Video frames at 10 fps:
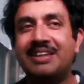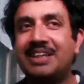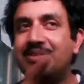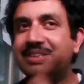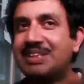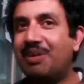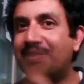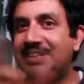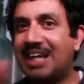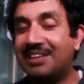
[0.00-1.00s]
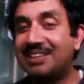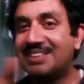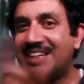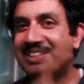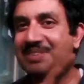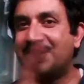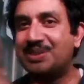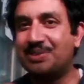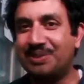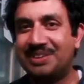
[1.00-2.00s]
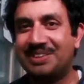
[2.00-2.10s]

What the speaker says: then you see always other side of the truth.